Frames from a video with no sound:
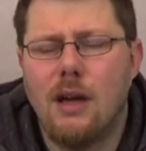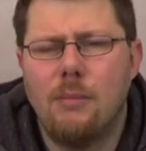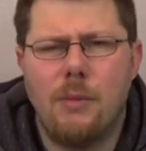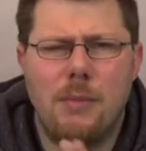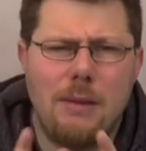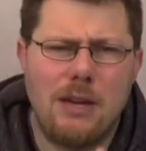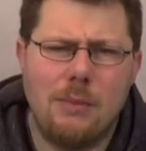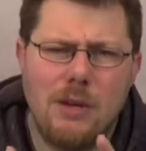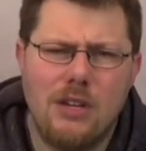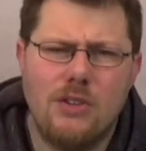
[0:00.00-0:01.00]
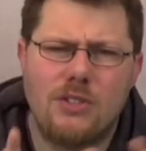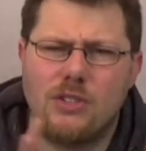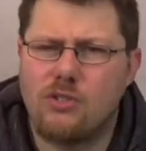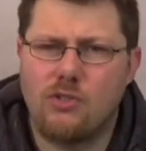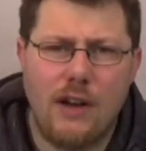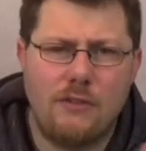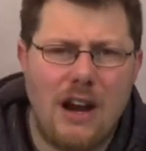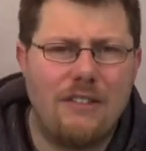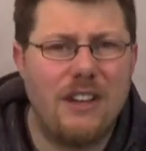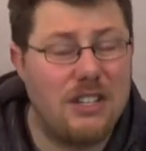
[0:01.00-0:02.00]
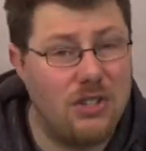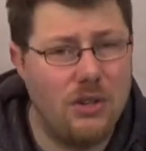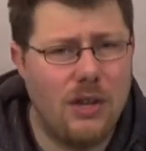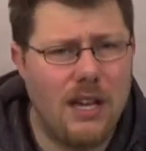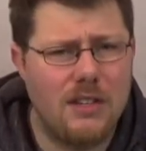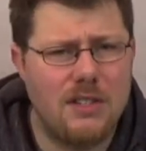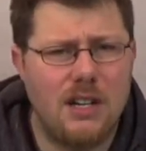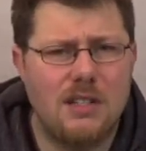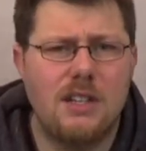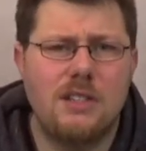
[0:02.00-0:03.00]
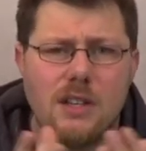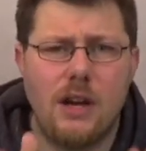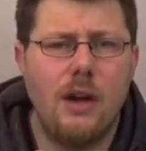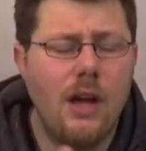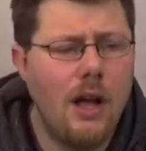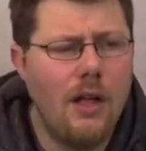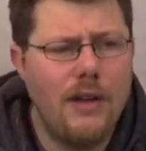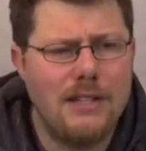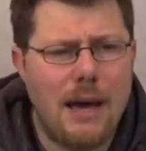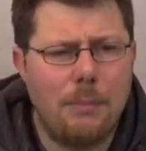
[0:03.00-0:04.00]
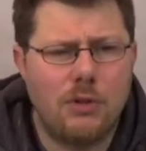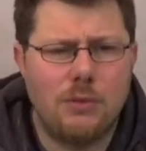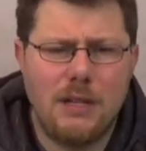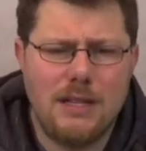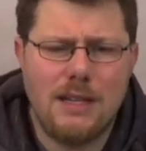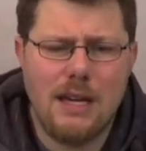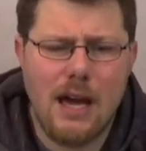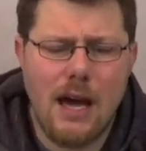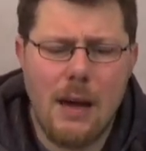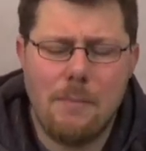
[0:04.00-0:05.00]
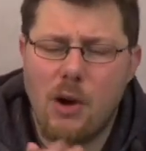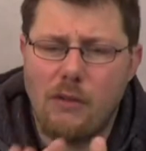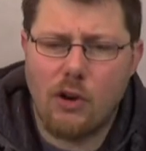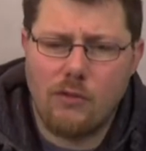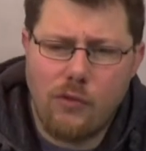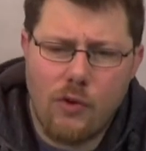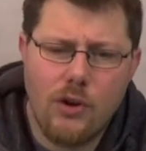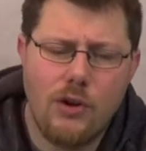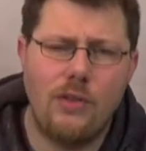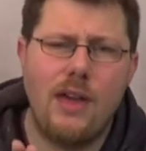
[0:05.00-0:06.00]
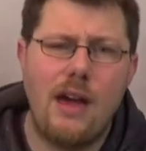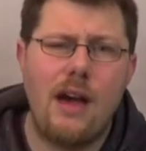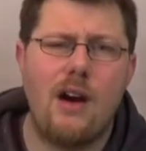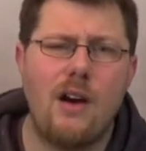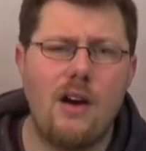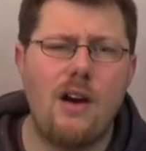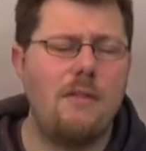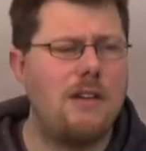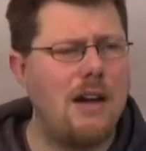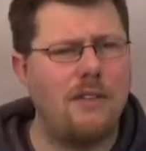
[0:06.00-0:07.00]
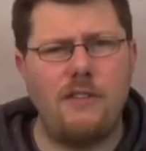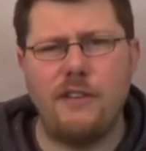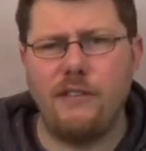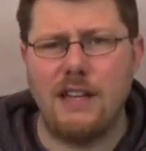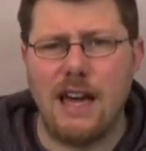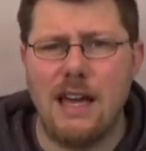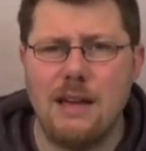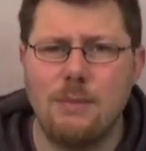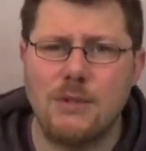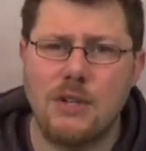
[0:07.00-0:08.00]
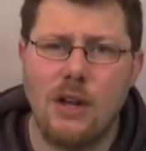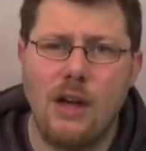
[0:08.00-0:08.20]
but maybe can be used to drive traffic to the Kickstarter. So there's that possibility. But I've gone through, there are around 50 games.